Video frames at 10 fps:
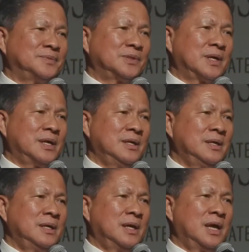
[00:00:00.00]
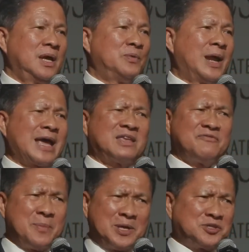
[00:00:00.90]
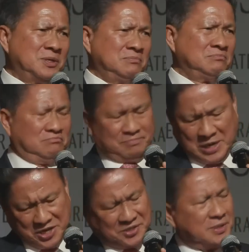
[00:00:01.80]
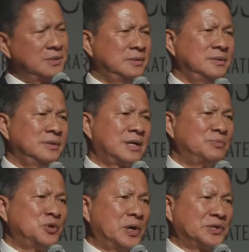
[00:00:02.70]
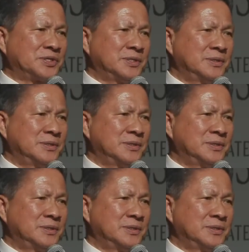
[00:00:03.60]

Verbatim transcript: Okay, if you lack information, please come to us.